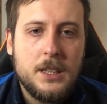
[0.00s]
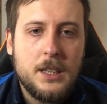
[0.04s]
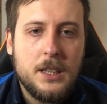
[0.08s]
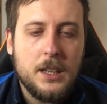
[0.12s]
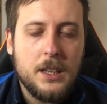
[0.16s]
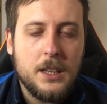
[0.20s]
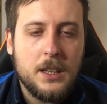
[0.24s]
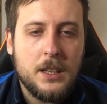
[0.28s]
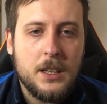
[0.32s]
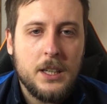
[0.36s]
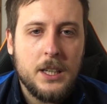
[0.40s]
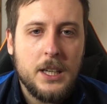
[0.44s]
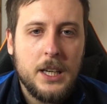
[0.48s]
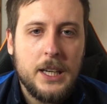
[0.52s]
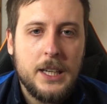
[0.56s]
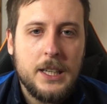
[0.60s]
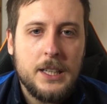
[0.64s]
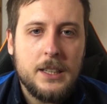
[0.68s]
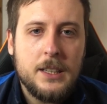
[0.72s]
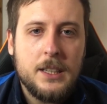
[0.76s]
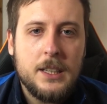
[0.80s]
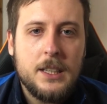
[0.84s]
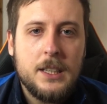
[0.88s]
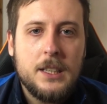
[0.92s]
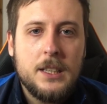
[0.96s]
Again,
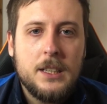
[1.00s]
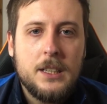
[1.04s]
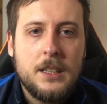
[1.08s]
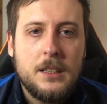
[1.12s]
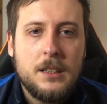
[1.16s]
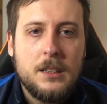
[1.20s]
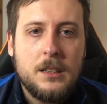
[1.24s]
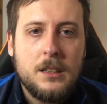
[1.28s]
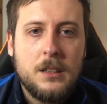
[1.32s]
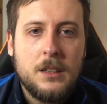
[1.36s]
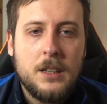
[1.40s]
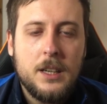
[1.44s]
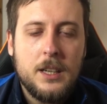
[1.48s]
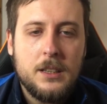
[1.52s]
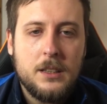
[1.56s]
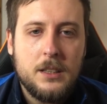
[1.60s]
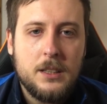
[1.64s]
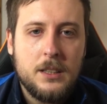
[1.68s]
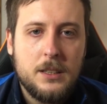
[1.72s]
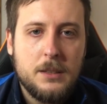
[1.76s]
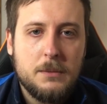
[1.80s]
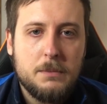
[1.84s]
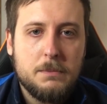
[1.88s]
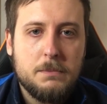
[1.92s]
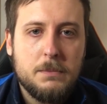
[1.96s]
like
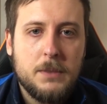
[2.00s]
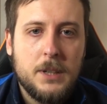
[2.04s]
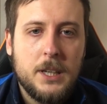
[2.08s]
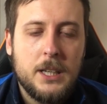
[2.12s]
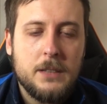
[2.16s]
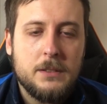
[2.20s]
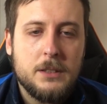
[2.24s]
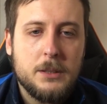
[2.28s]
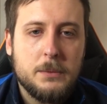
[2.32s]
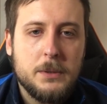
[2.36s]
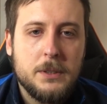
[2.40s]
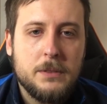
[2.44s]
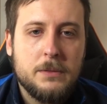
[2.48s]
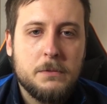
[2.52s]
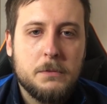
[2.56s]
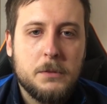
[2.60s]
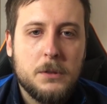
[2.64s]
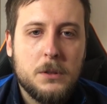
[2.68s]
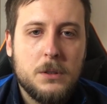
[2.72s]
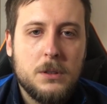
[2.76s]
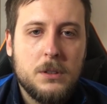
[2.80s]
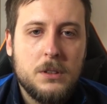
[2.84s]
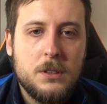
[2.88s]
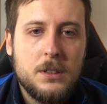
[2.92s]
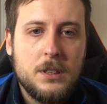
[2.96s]
the area
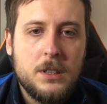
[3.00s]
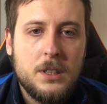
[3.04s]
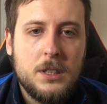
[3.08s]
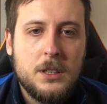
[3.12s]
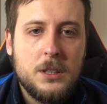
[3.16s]
before,